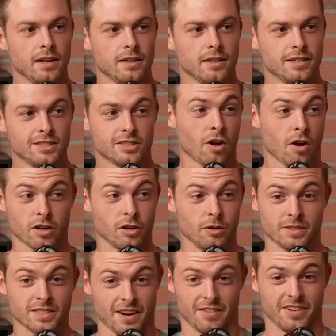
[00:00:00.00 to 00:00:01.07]
He's talking
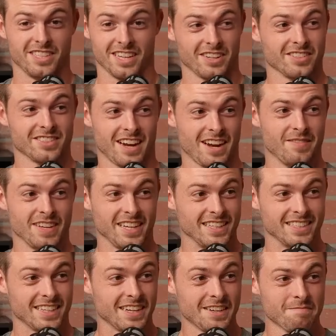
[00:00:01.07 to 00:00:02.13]
almost every single time he
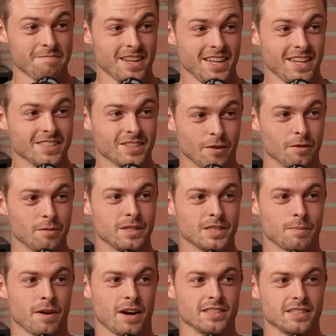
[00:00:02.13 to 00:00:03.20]
gets up. So I wouldn't be
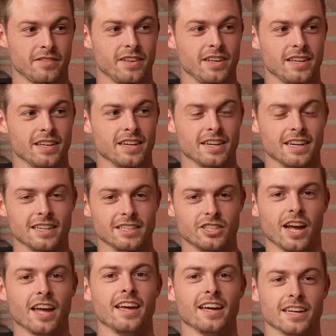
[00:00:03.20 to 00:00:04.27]
surprised if he and
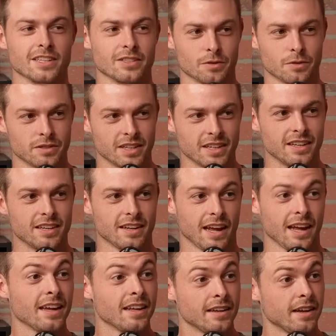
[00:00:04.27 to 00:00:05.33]
Jay Higgins,
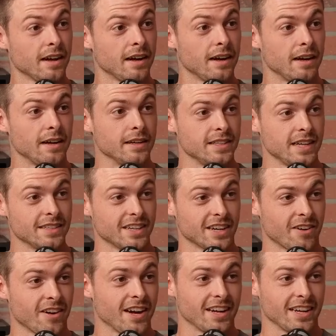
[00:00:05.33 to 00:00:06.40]
and Deontay
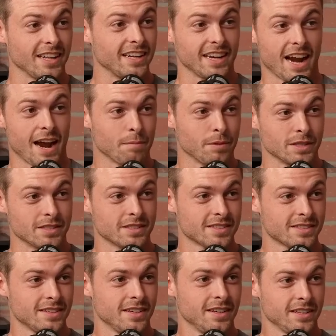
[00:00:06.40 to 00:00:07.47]
Craig,
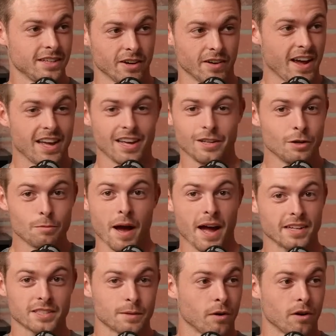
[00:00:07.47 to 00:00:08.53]
Indianapolis, AAU
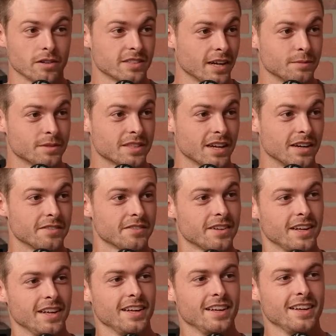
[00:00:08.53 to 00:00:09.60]
basketball type stuff,
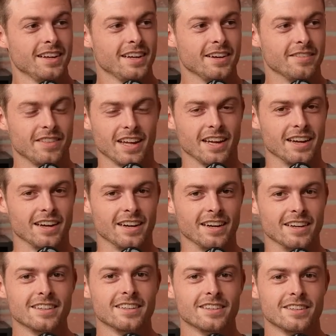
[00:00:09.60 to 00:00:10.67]
if
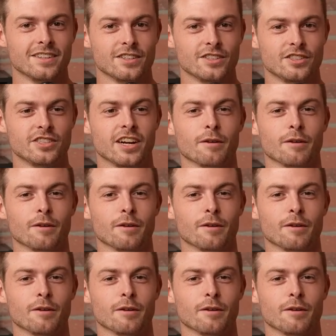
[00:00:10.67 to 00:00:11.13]
they share